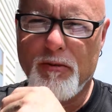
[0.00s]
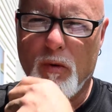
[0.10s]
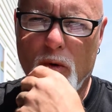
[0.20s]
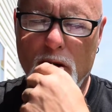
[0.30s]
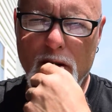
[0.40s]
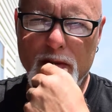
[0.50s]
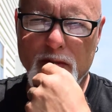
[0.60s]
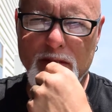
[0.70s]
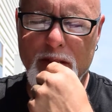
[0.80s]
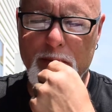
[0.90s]
four, so
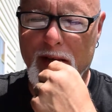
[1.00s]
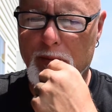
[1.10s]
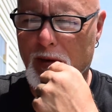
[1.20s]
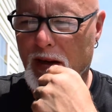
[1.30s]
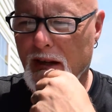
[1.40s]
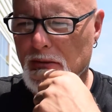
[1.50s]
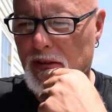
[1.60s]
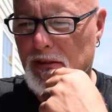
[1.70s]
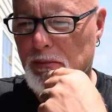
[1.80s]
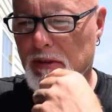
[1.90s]
just keep that in mind.
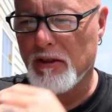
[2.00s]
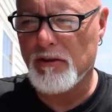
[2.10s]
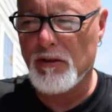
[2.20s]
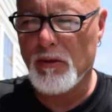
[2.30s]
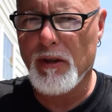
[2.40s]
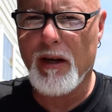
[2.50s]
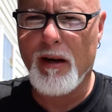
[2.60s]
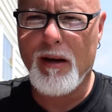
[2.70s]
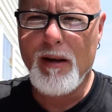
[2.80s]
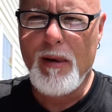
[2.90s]
We've got some things to do there,